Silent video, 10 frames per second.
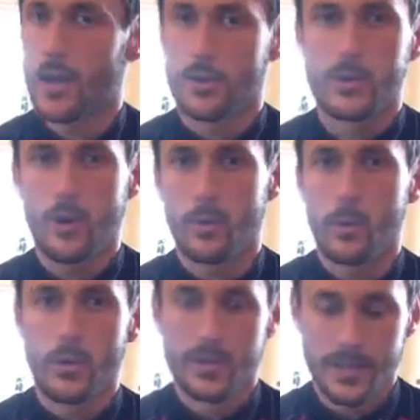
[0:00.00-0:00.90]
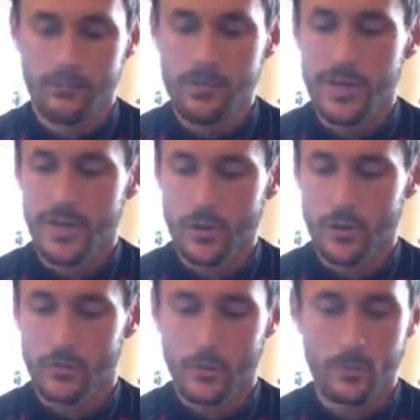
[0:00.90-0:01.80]
are top quality, really
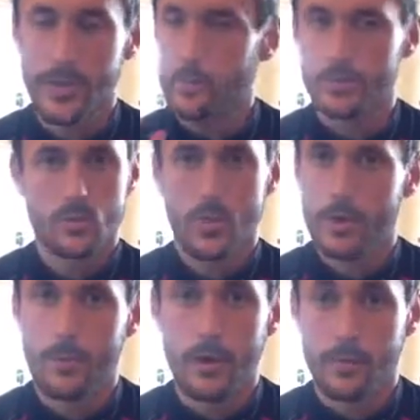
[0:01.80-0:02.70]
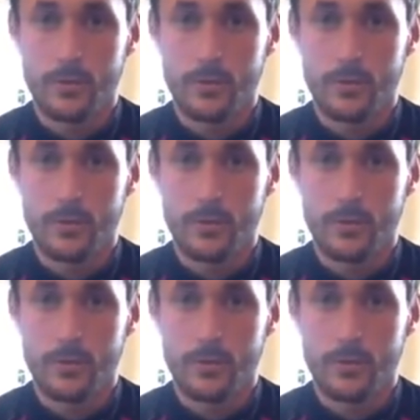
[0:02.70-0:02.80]
durable. People swear by them.